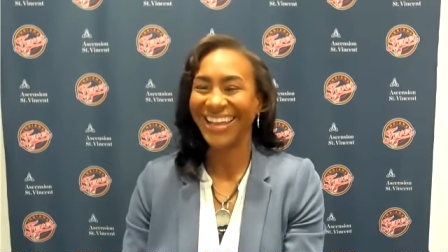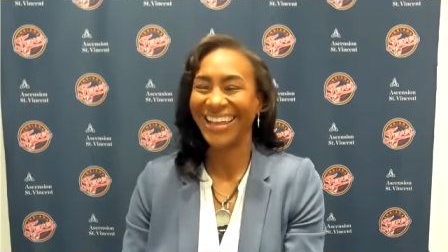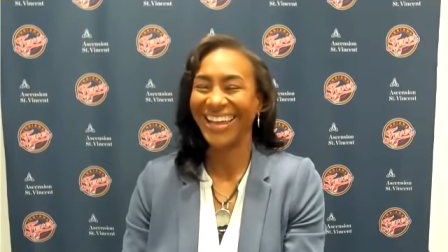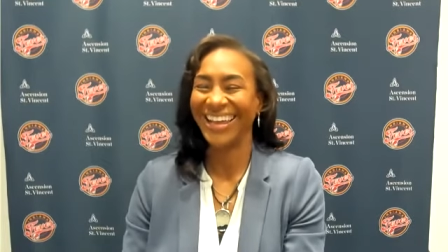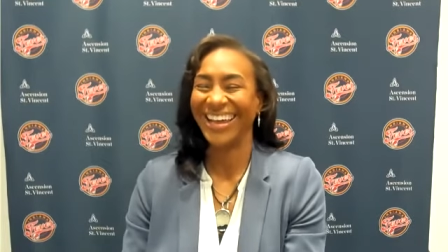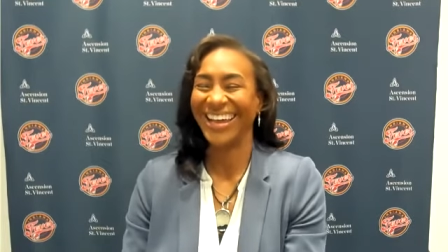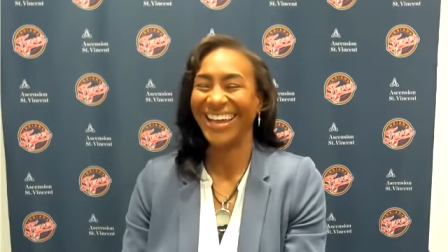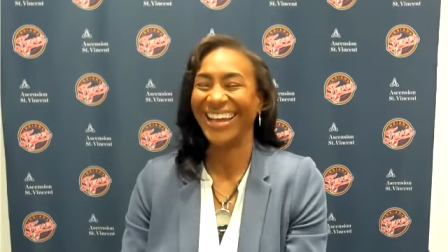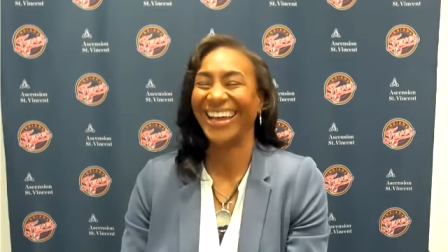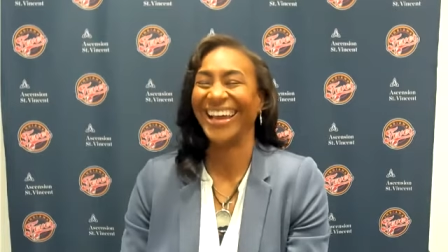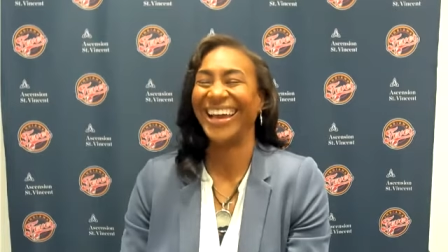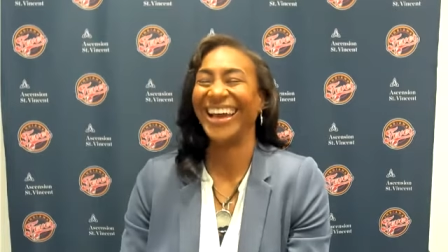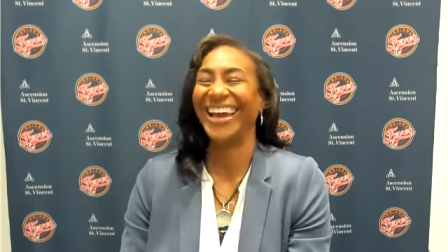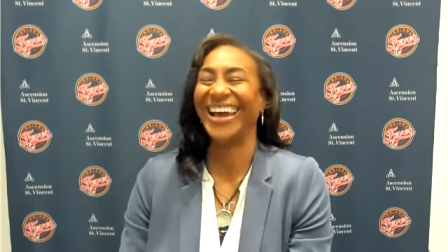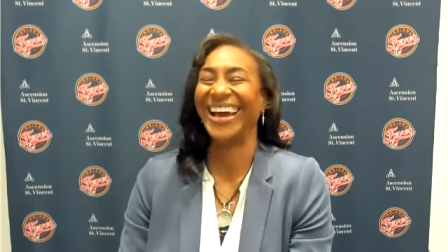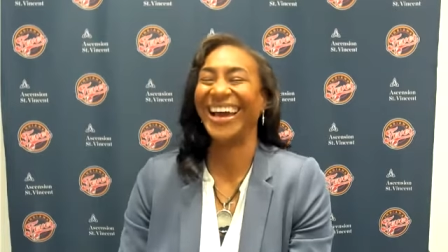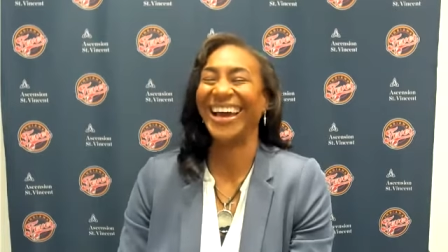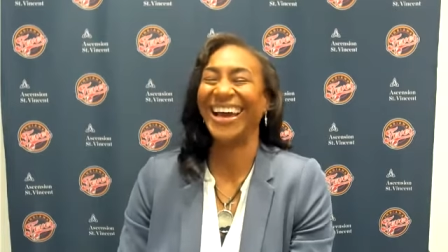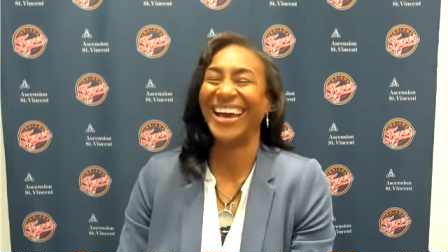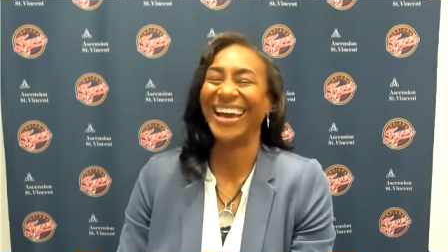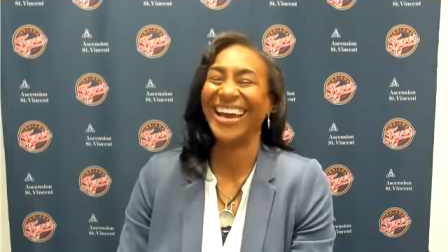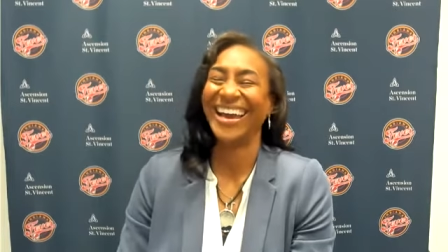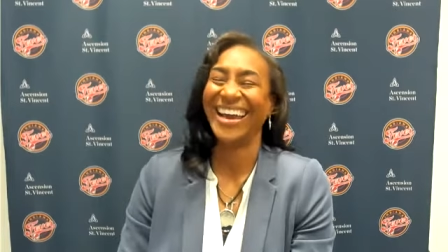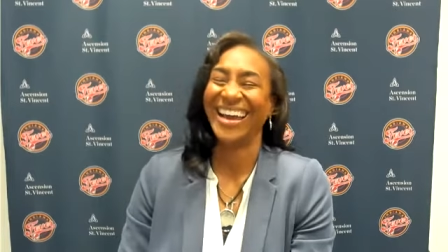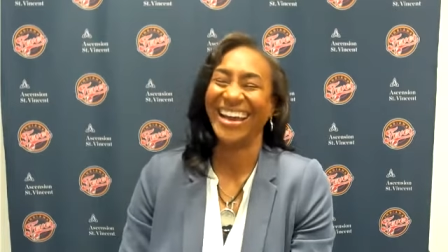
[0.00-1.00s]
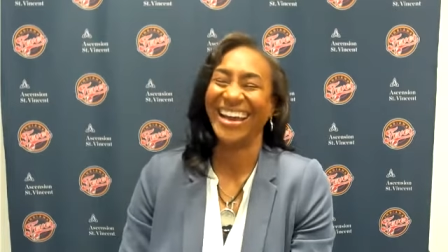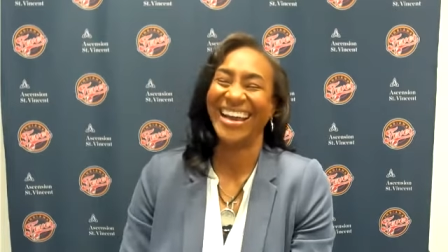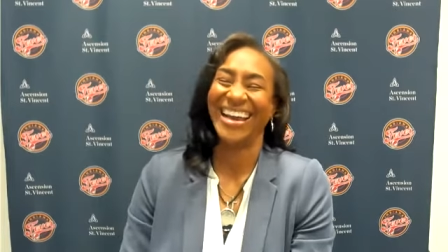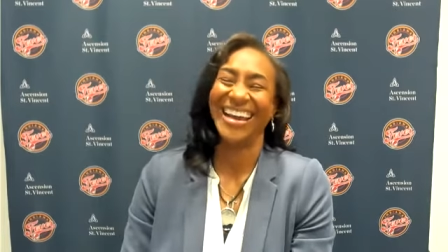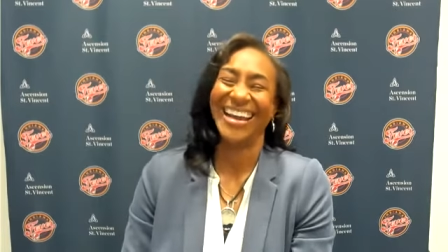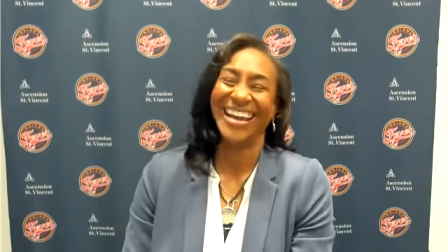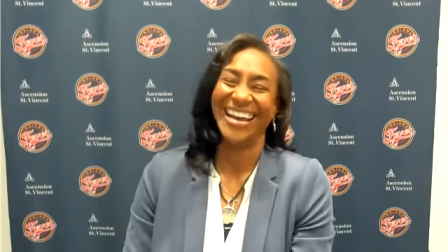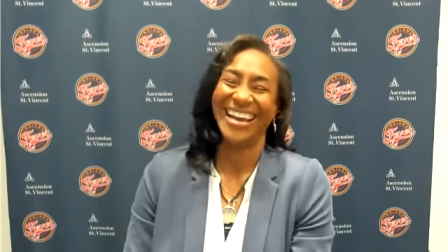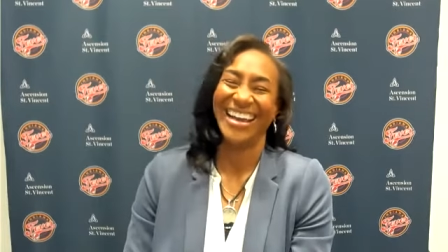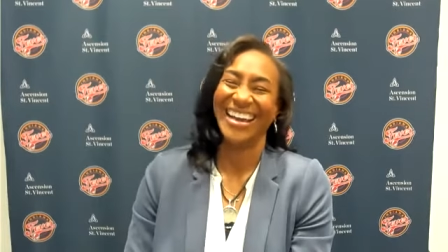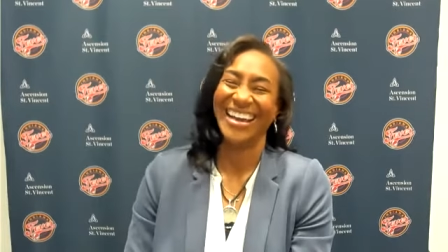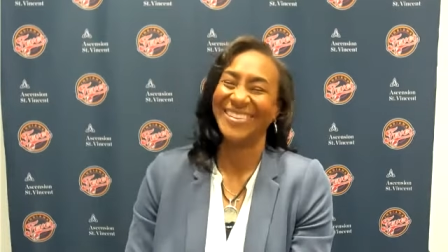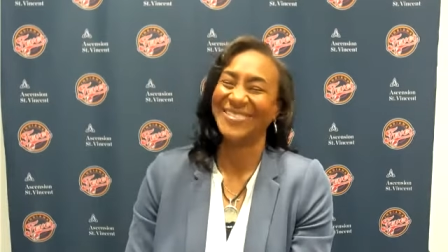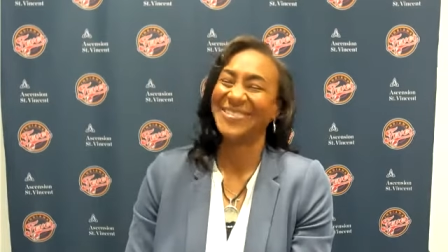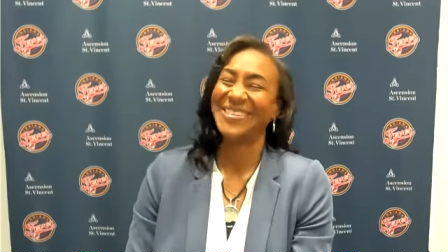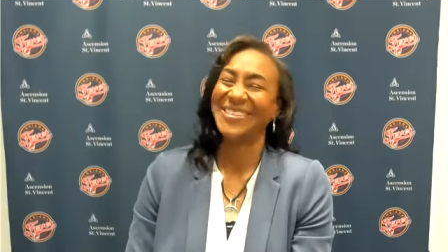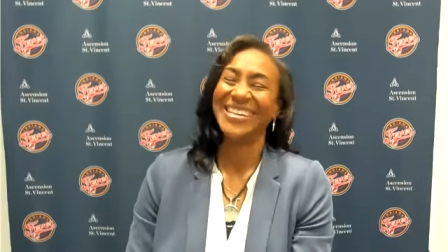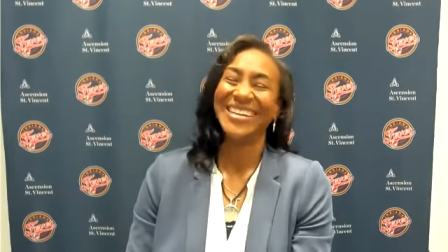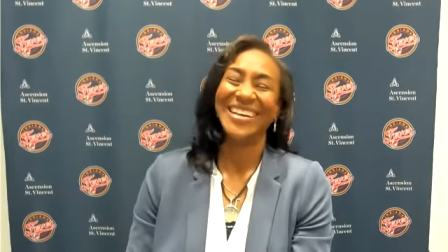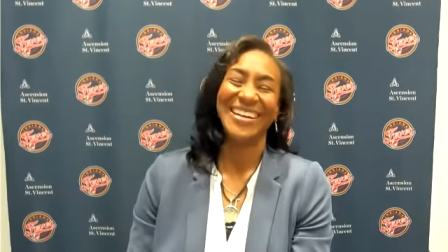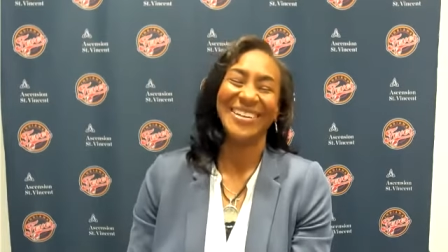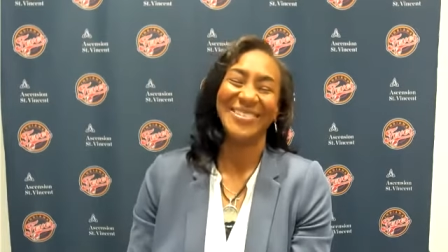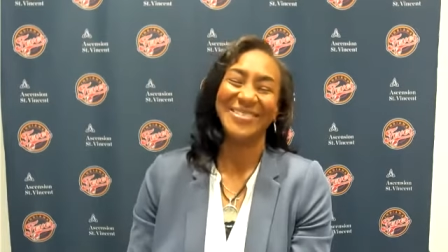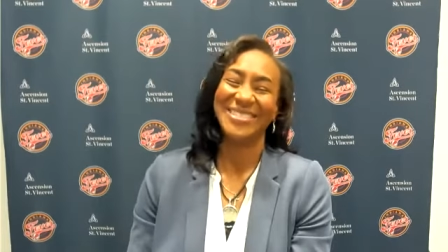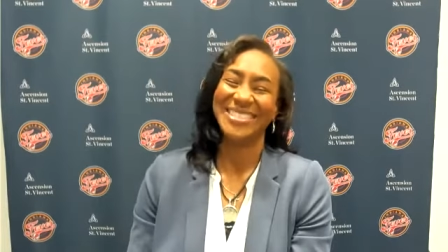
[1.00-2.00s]
On YouTube. It
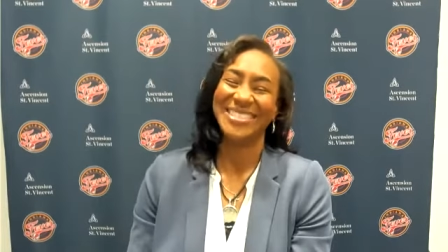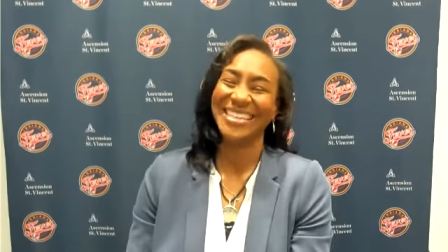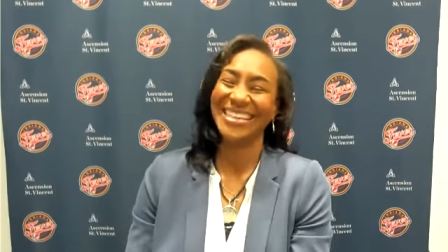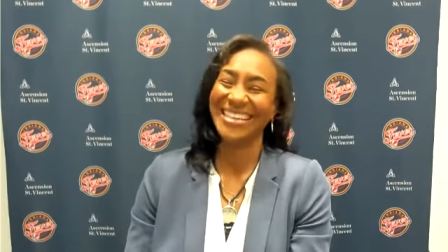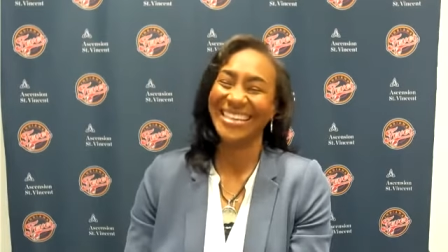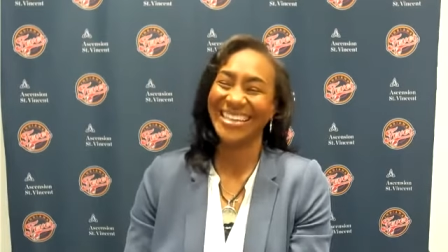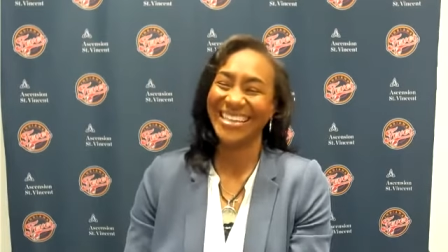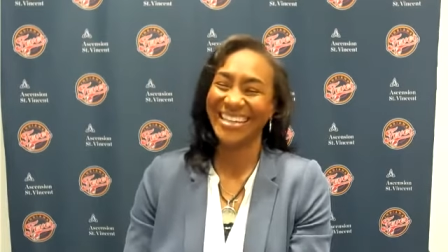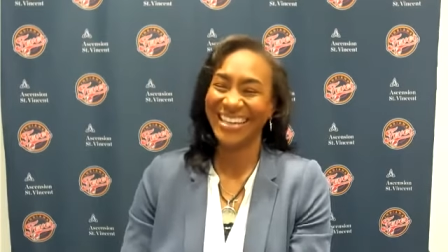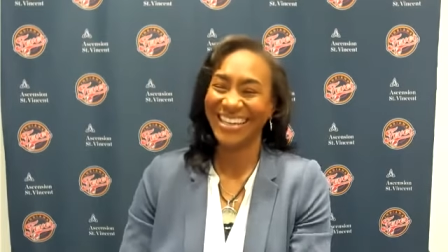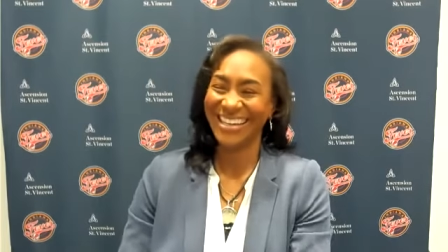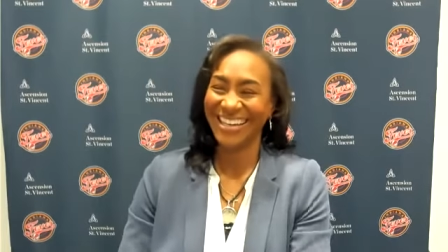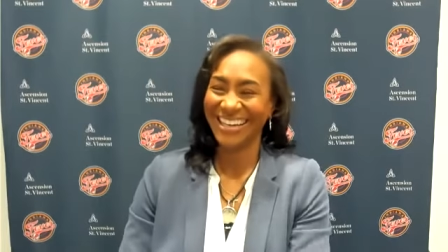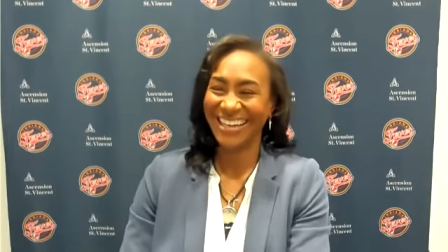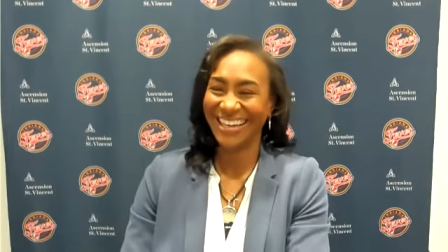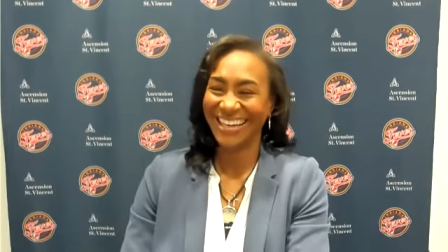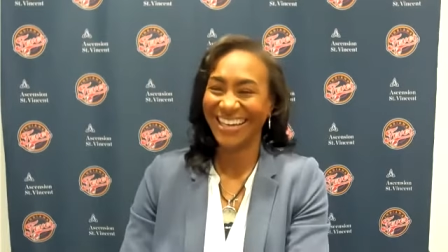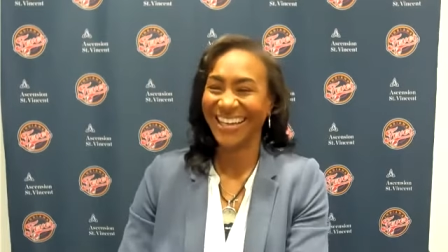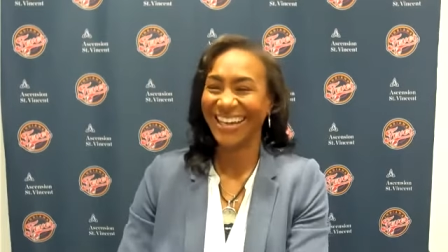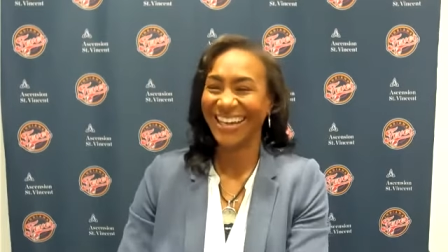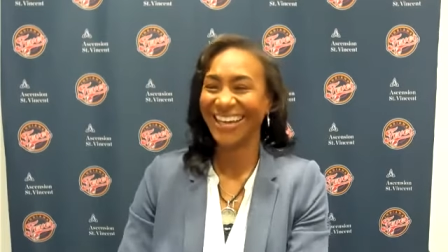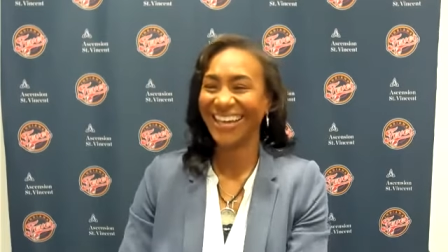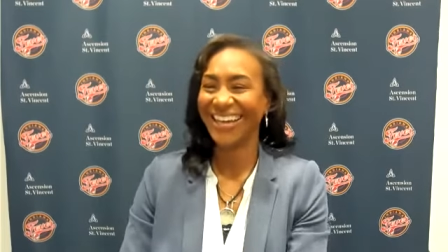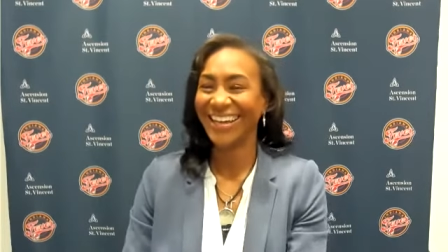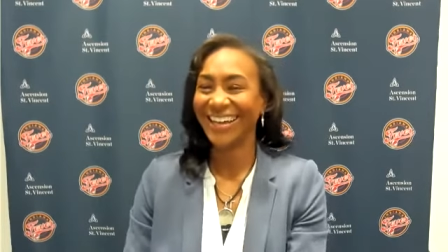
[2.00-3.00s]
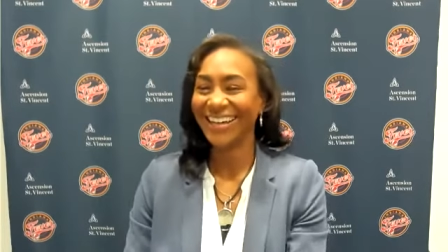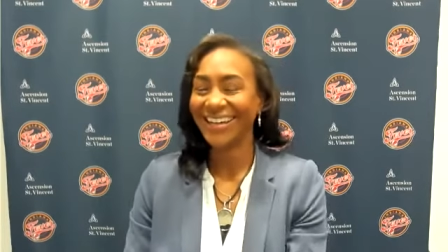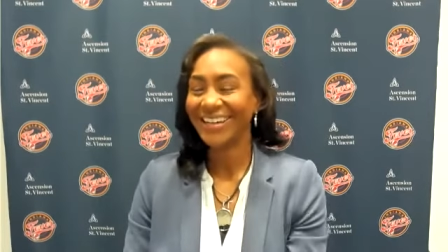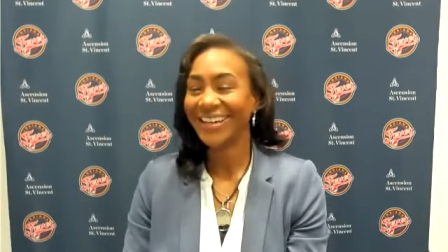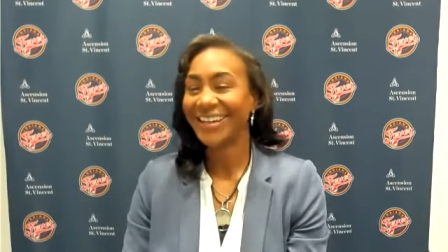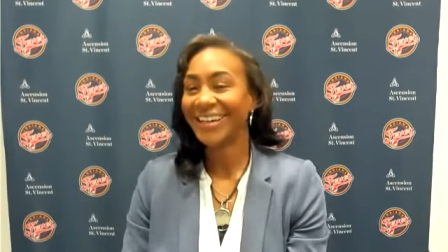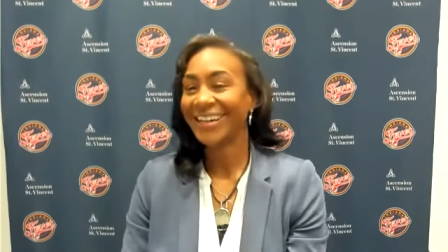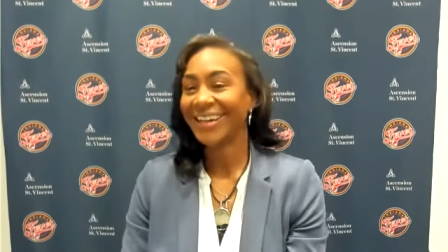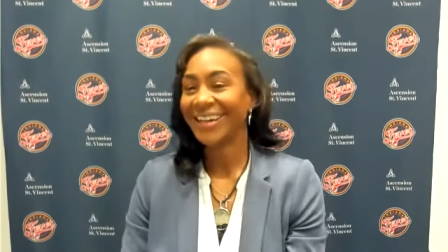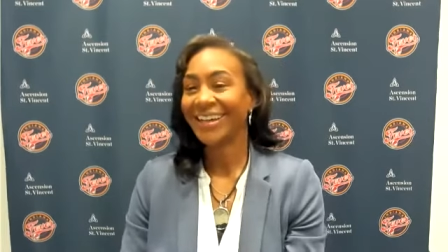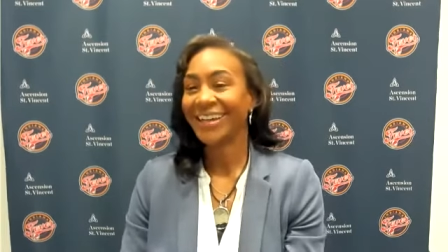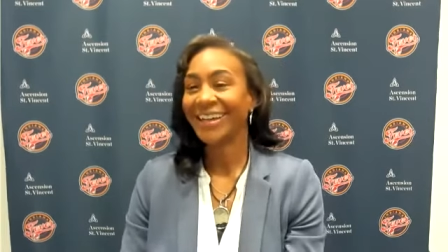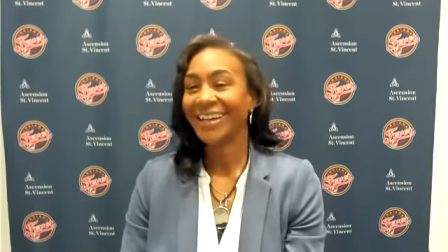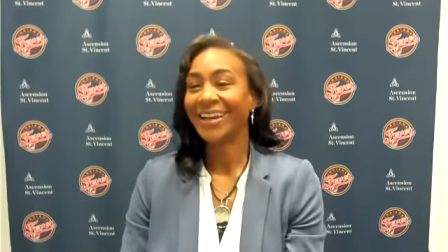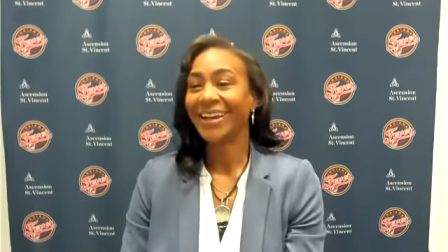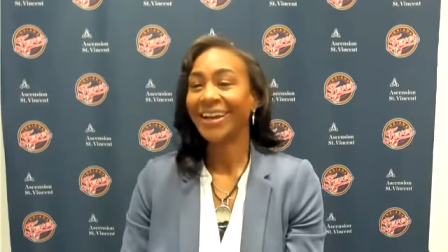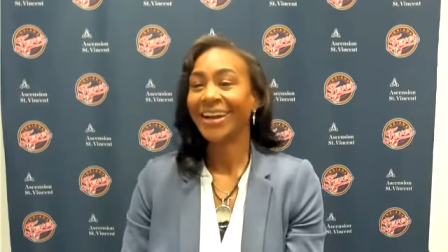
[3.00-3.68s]
says 13 minutes on YouTube.